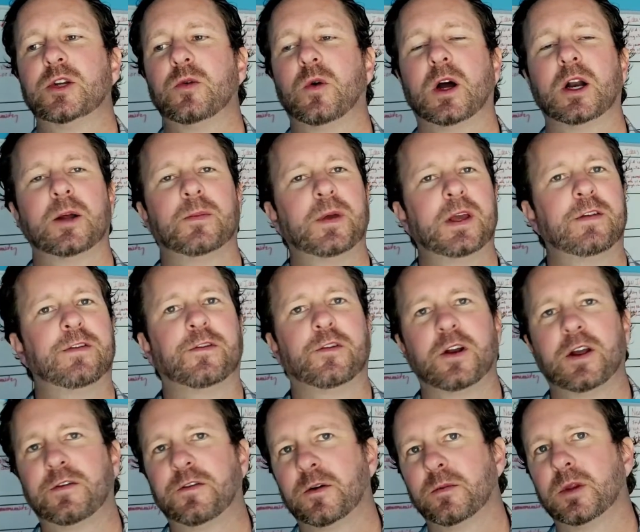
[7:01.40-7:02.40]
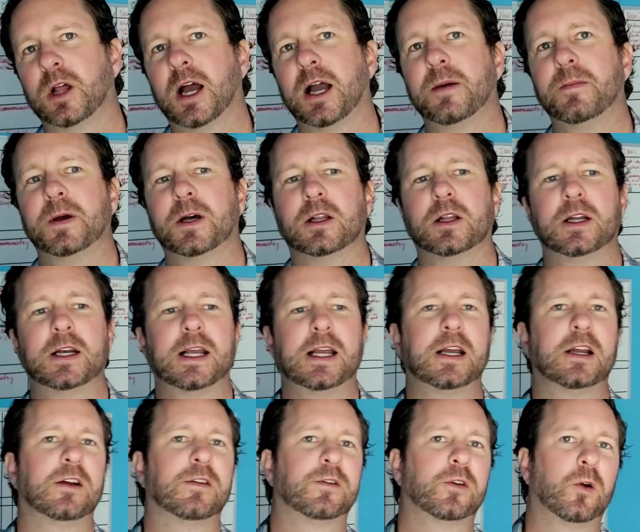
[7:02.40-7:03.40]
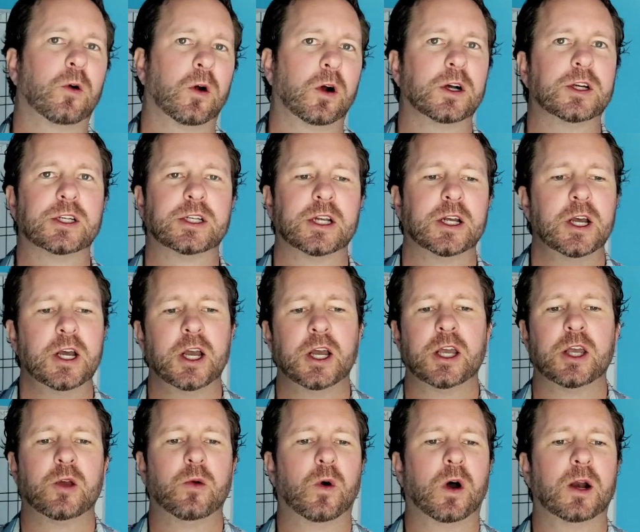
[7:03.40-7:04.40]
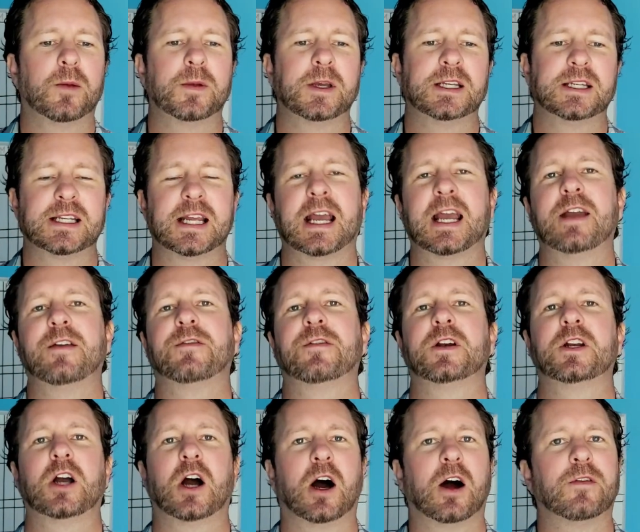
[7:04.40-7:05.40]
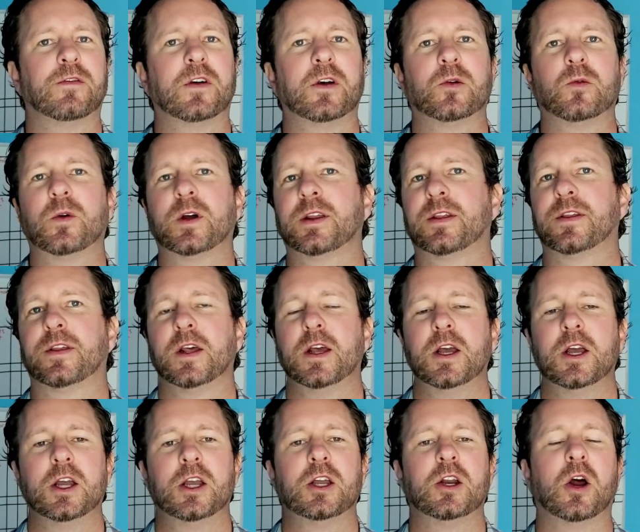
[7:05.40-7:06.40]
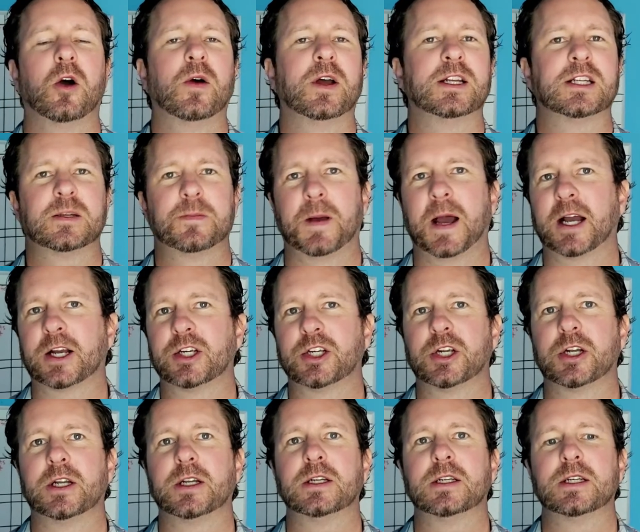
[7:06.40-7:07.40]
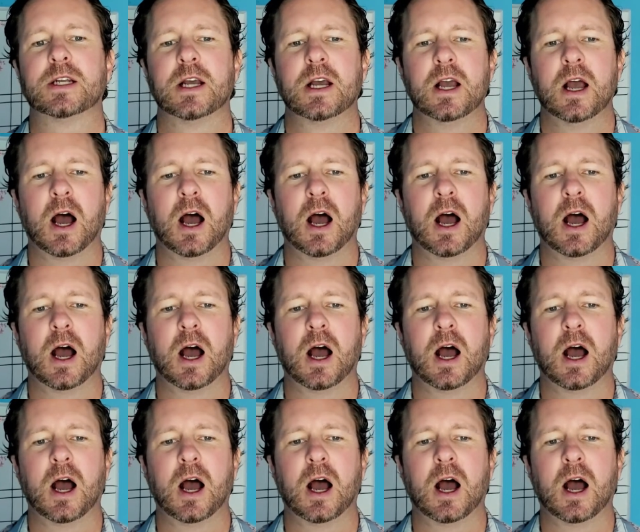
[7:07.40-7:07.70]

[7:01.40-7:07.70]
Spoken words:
you want to be free from liability, and of course, you want to be safe and covered with, inspections.